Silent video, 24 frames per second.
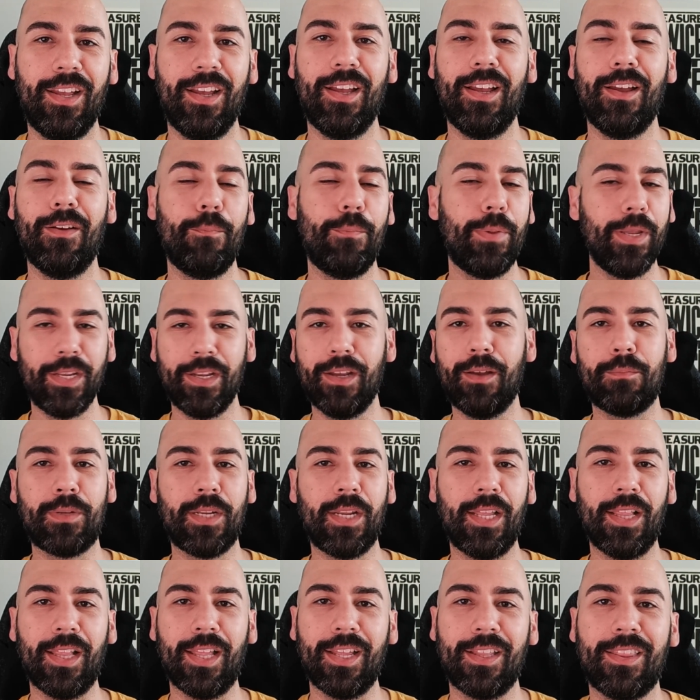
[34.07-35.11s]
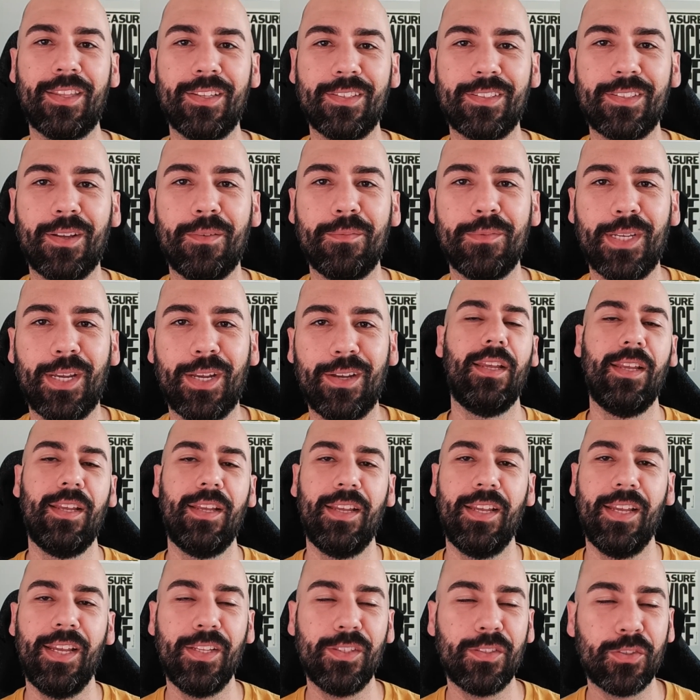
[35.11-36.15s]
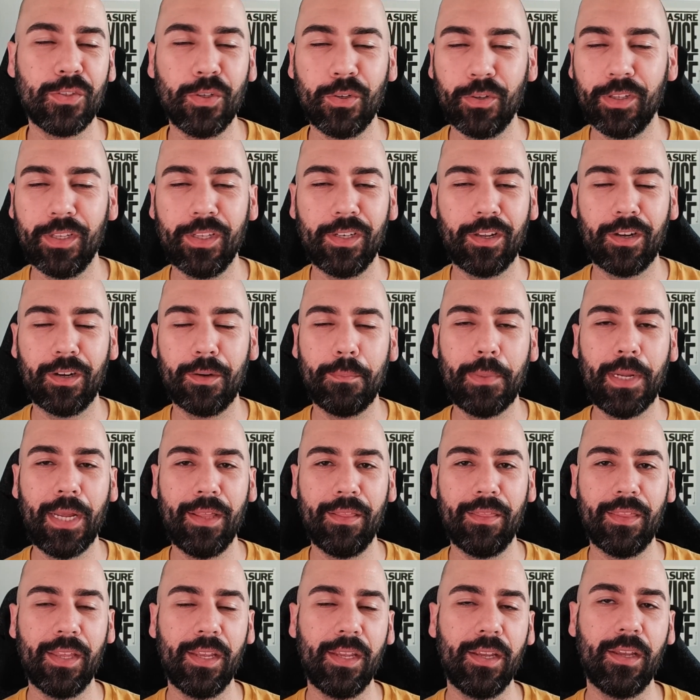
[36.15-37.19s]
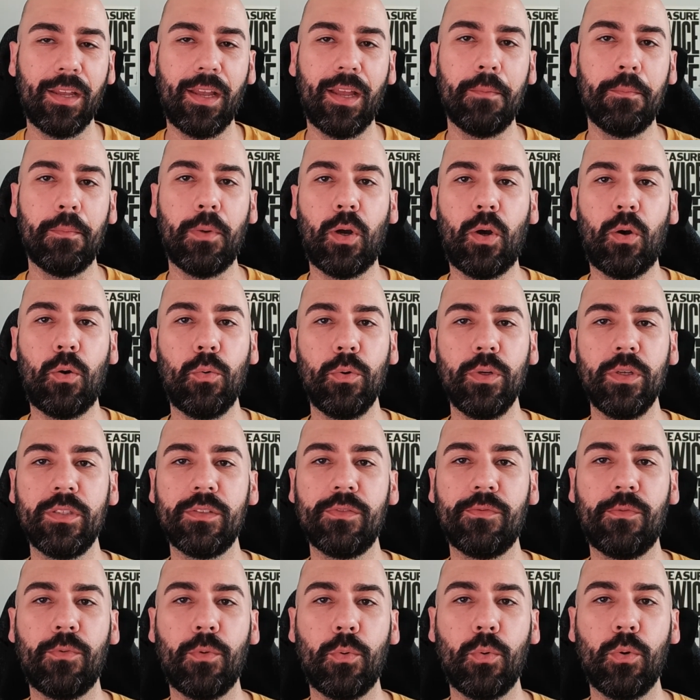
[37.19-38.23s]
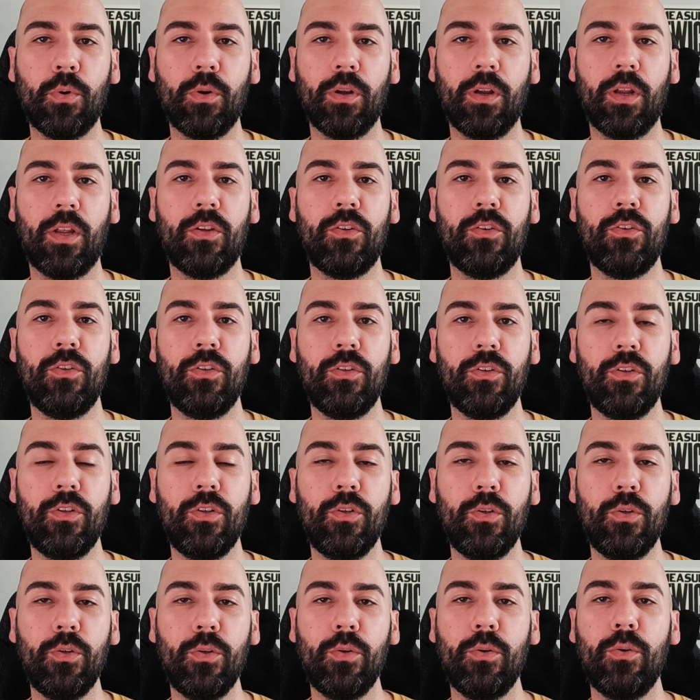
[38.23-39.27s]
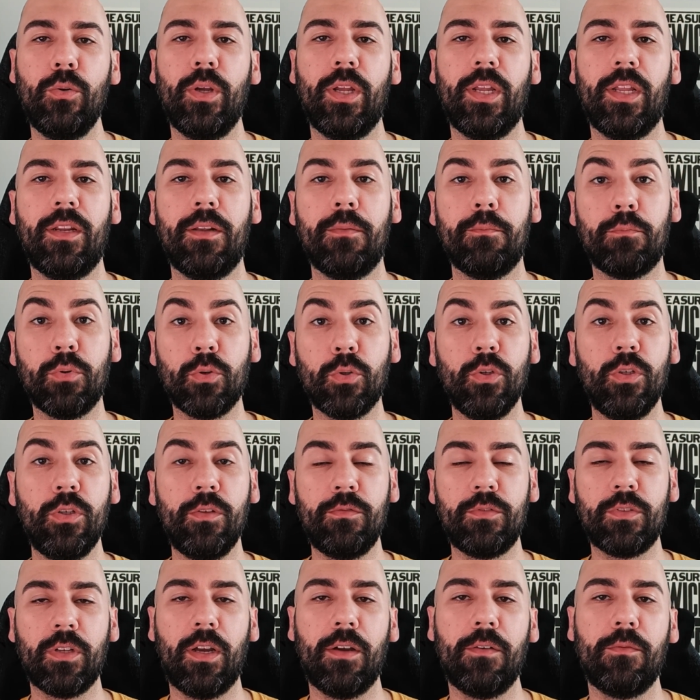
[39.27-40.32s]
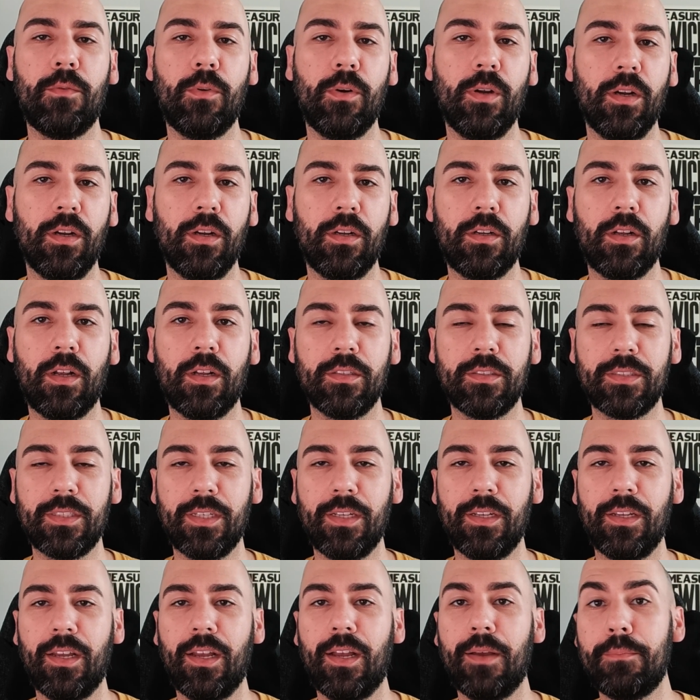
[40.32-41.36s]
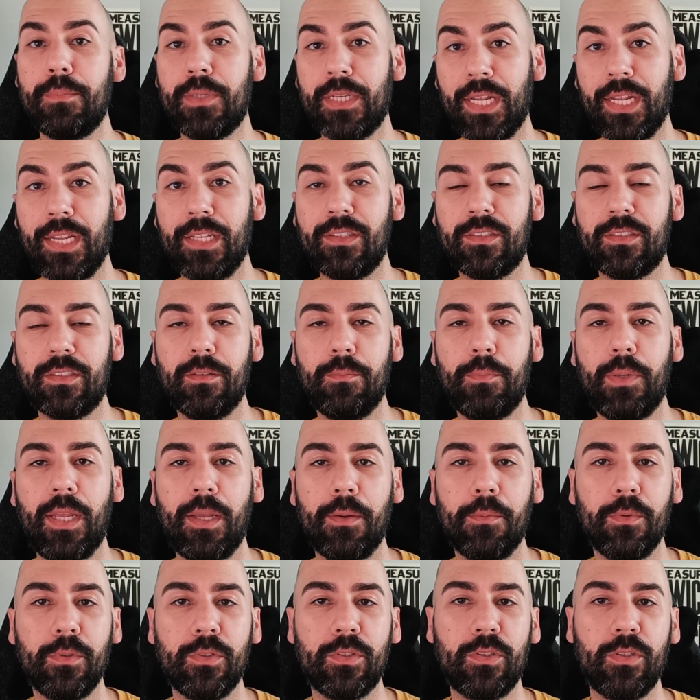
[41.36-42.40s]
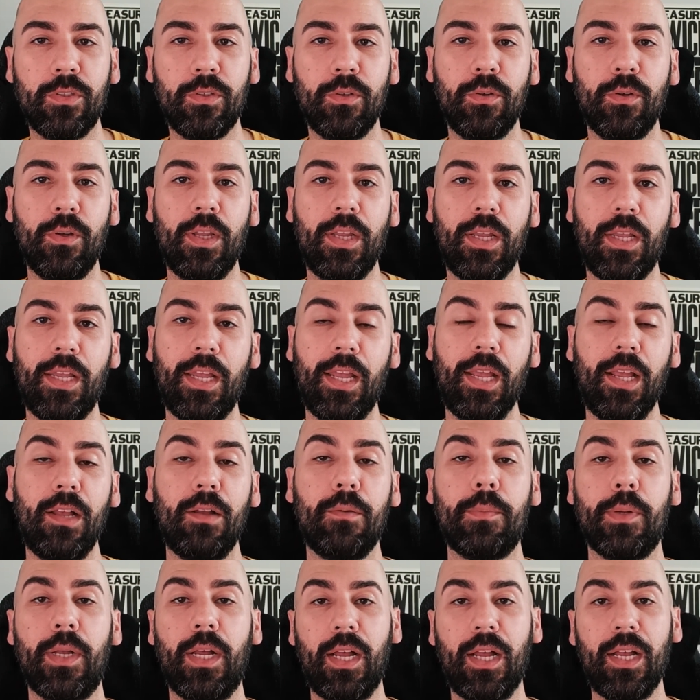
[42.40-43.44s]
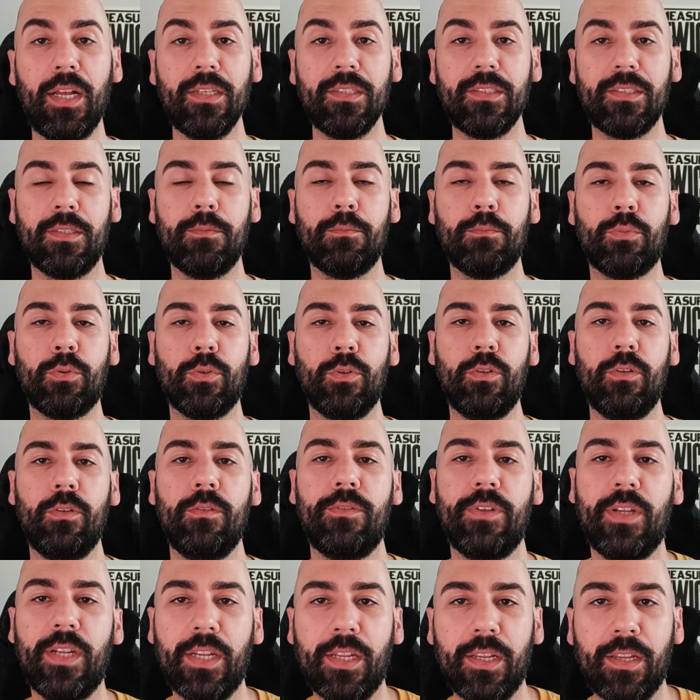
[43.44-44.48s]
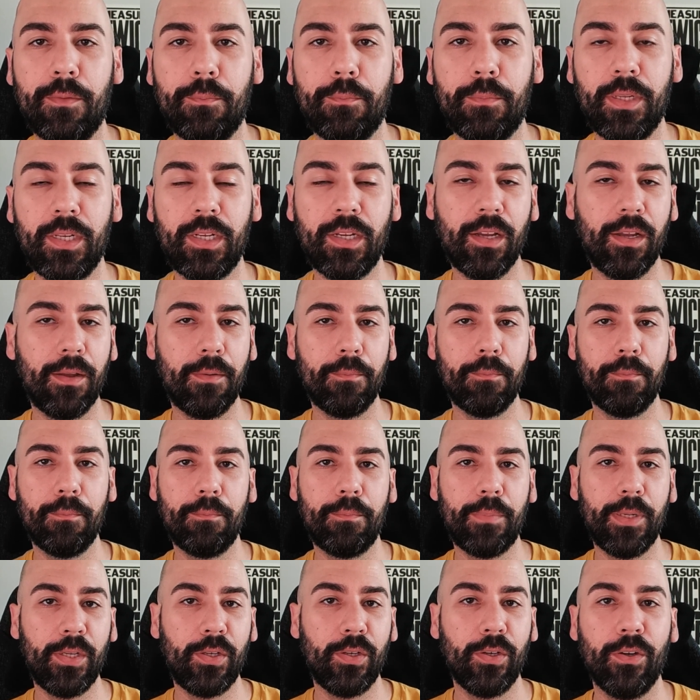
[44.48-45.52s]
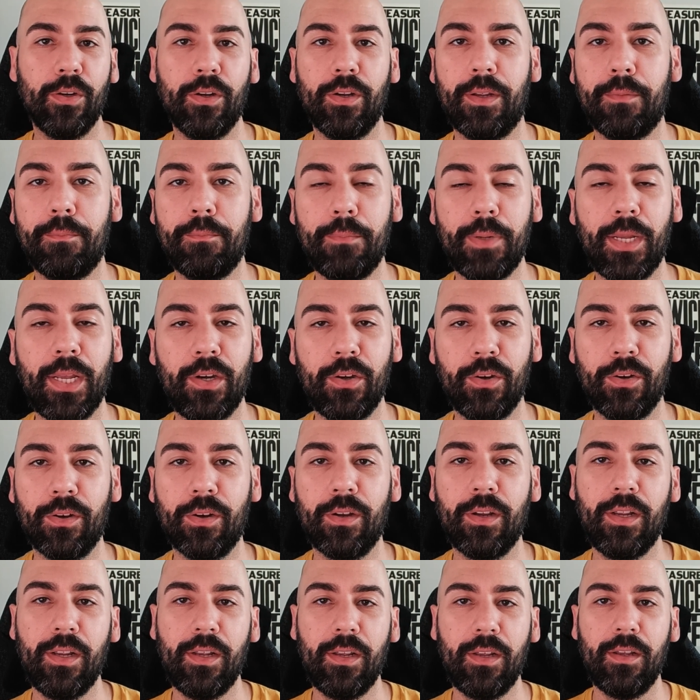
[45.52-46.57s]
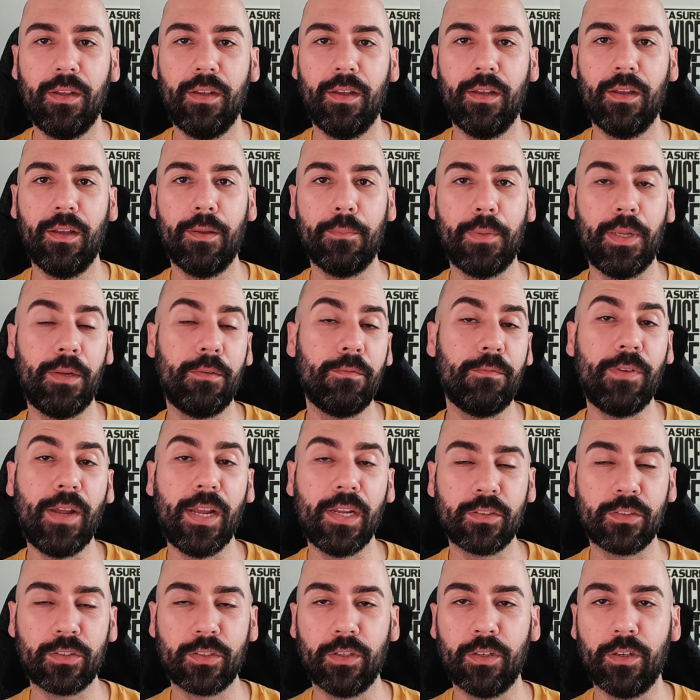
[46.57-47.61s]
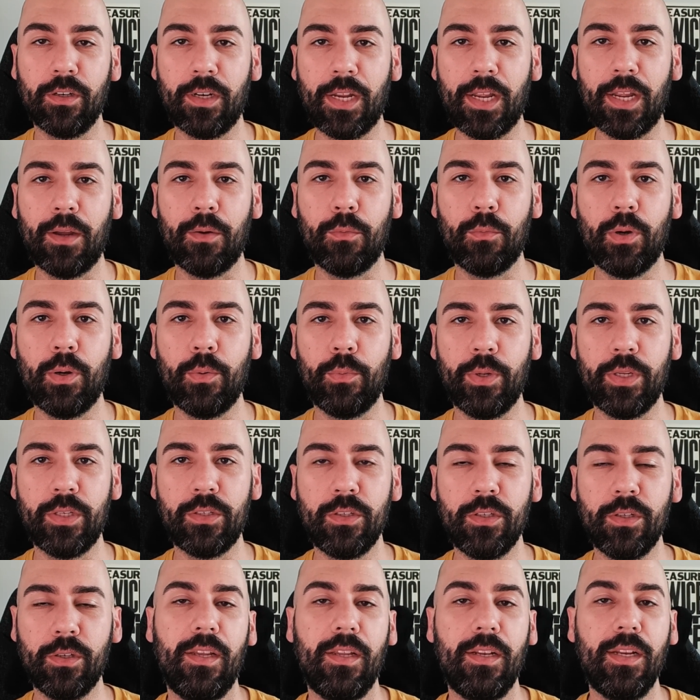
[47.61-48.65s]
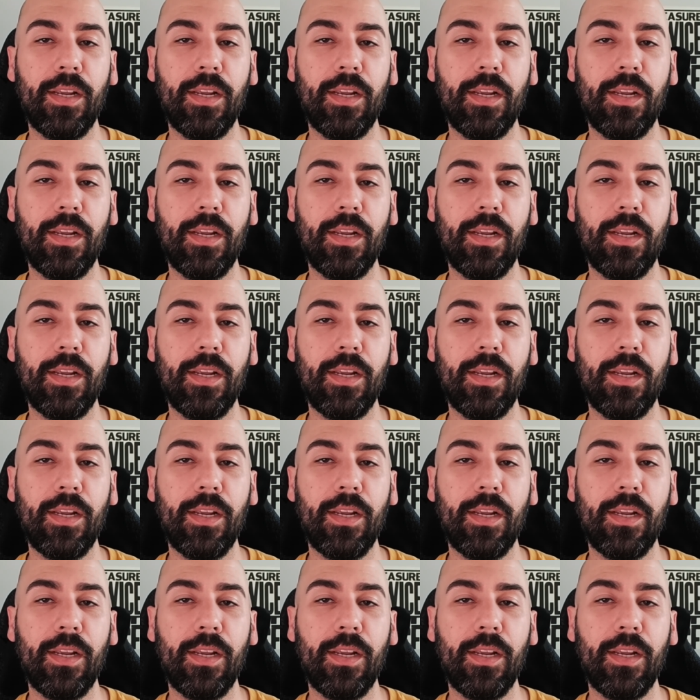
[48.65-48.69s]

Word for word: a big update like this comes out. It's certainly not a bad thing. I'm always for new and improved software, constant updates to be able to help us improve and become bigger and better um, and faster at what we do.